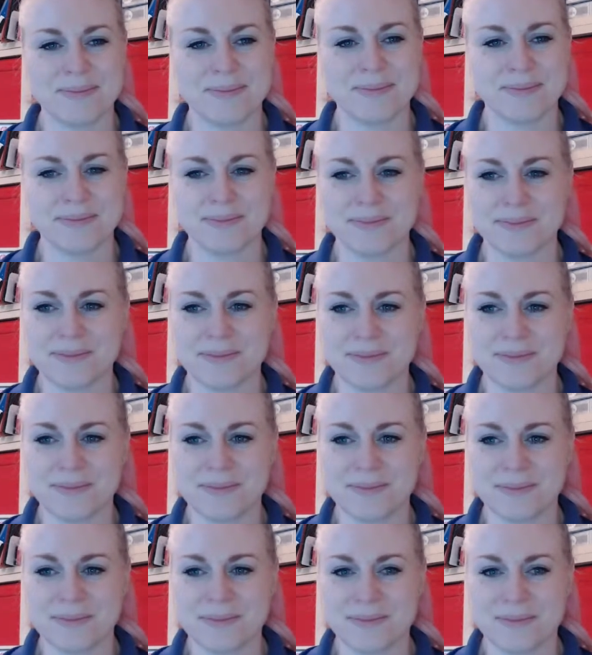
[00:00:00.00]

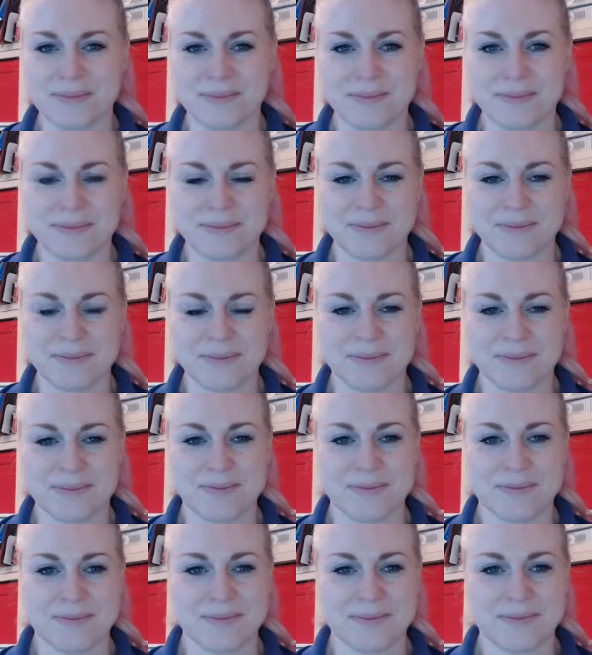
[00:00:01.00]

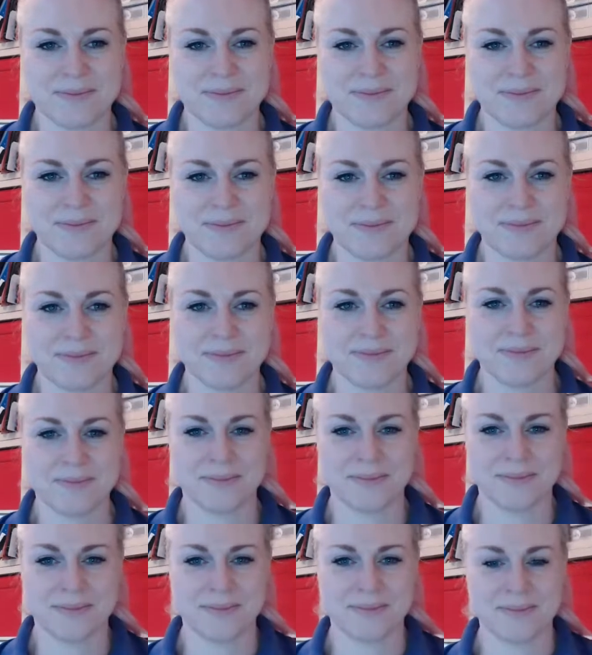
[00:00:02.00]

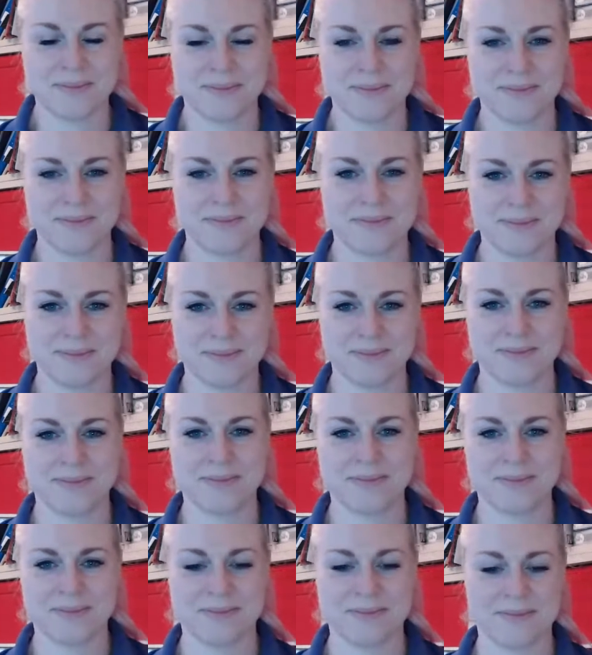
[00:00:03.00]

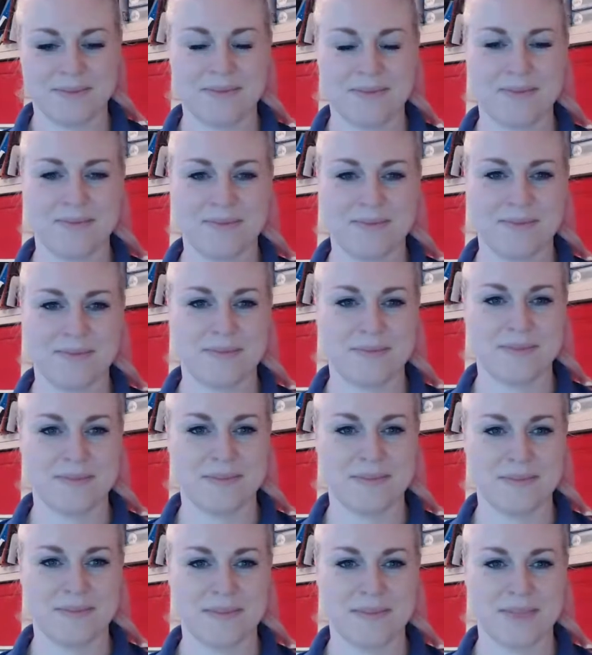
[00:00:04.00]

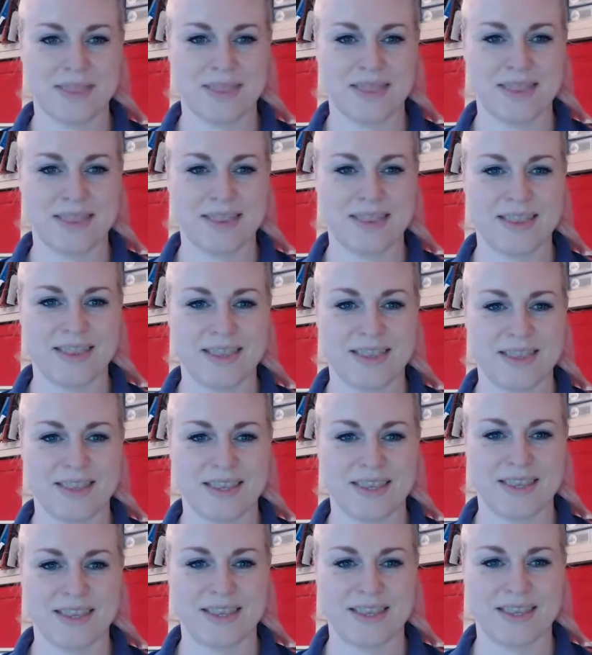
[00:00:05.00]

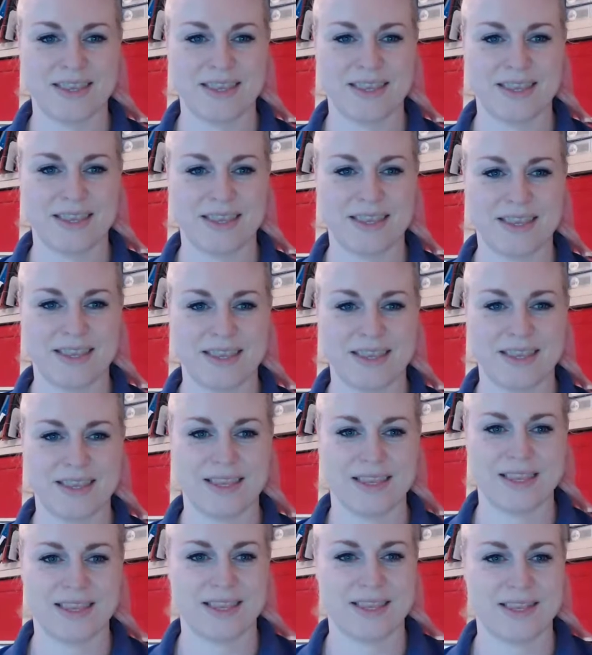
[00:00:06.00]

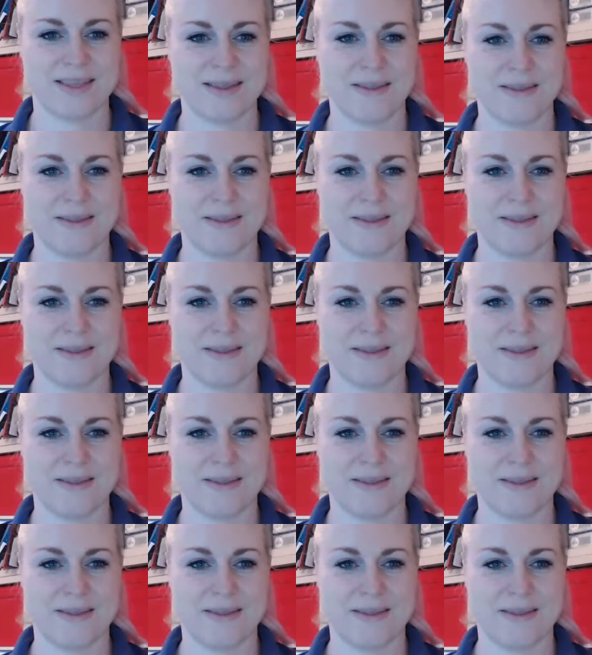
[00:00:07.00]
(not speaking)